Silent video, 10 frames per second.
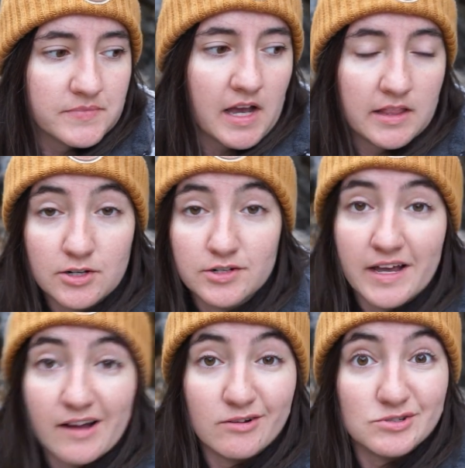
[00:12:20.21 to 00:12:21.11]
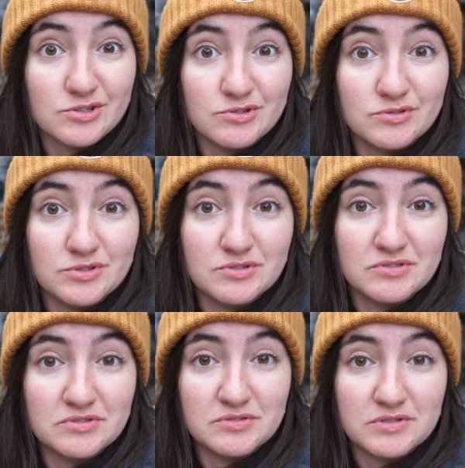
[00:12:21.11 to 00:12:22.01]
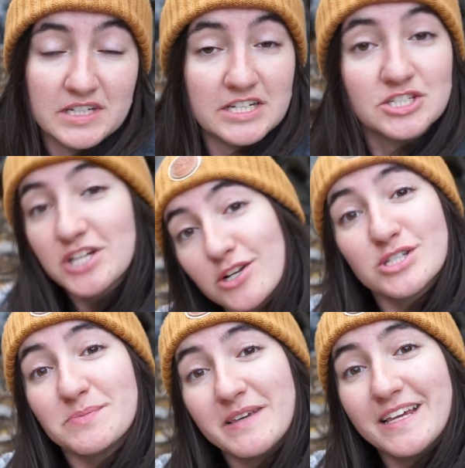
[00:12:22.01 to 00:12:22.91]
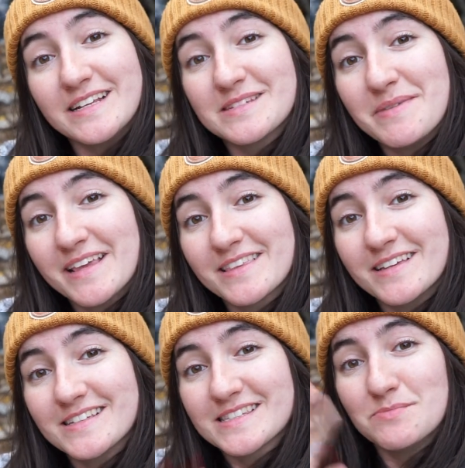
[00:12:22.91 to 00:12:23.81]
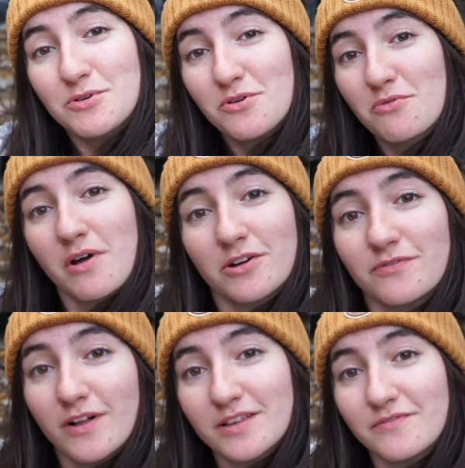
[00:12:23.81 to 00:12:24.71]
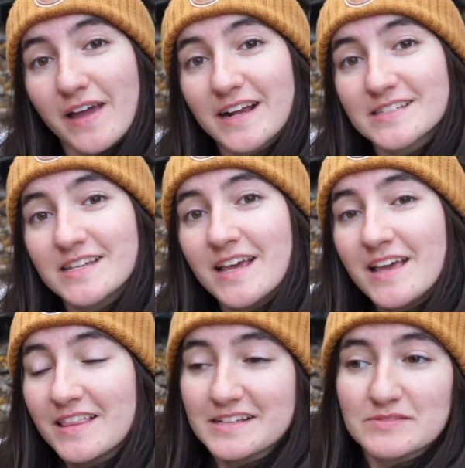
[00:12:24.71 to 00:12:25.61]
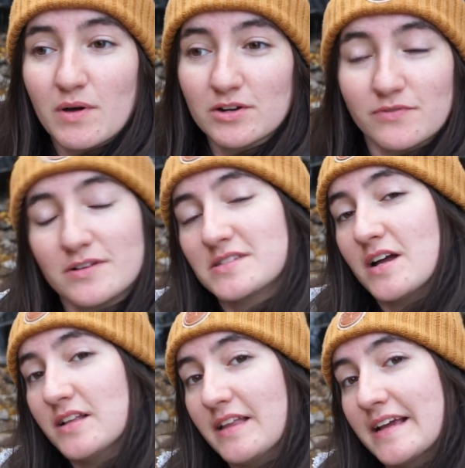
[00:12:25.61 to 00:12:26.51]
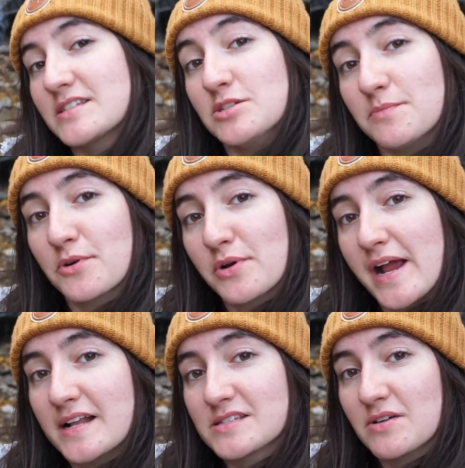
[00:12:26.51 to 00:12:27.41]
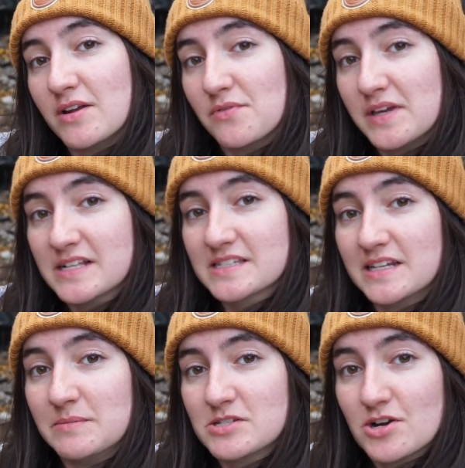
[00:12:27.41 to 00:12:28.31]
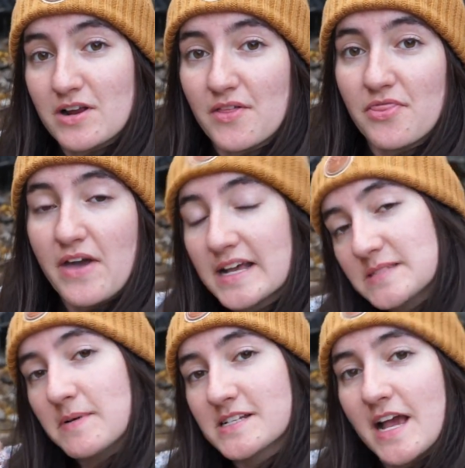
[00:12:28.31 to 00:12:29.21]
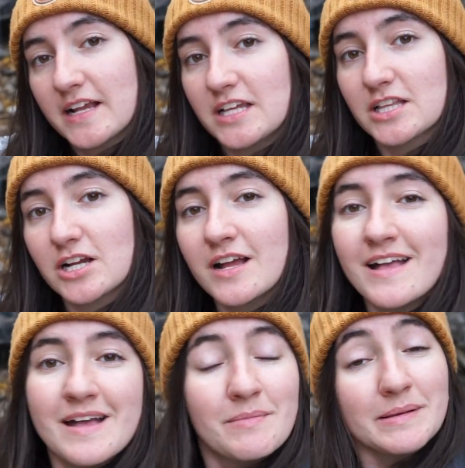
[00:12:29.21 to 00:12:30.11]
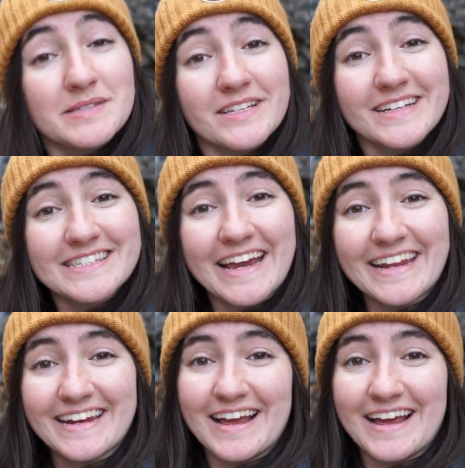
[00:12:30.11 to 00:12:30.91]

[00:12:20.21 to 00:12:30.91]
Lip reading: I learned how to do the shutter speed to make the smooth waterfall effect. This waterfall's not like super grand, so I don't think it's going to turn out that spectacular, but I'm still excited.